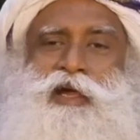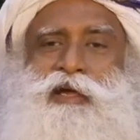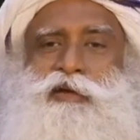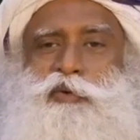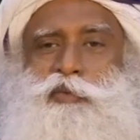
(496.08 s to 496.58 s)

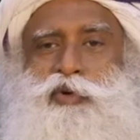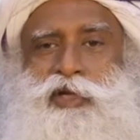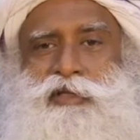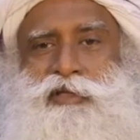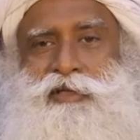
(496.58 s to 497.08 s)
you
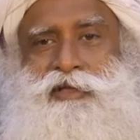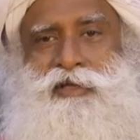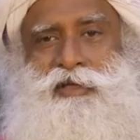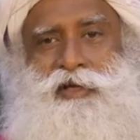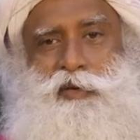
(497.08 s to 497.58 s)
breathe
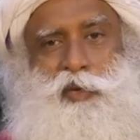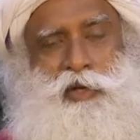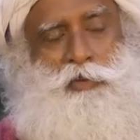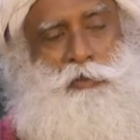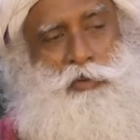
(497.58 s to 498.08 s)
will
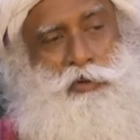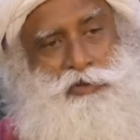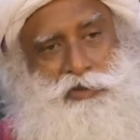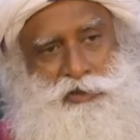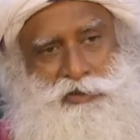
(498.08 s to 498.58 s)
be
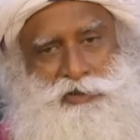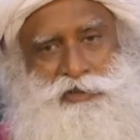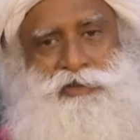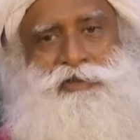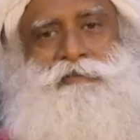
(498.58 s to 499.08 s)

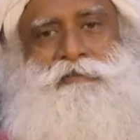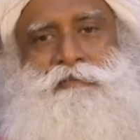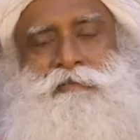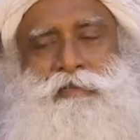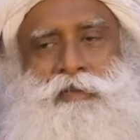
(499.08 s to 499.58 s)
poisonous.
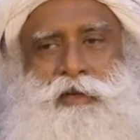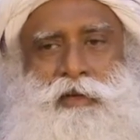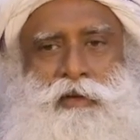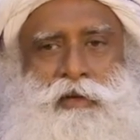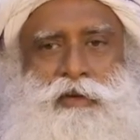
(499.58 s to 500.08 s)

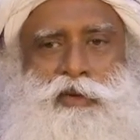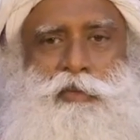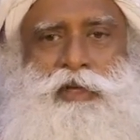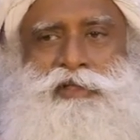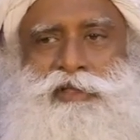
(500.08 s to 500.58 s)
You
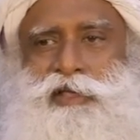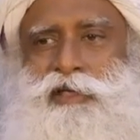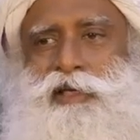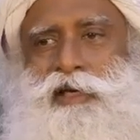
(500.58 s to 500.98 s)
must see,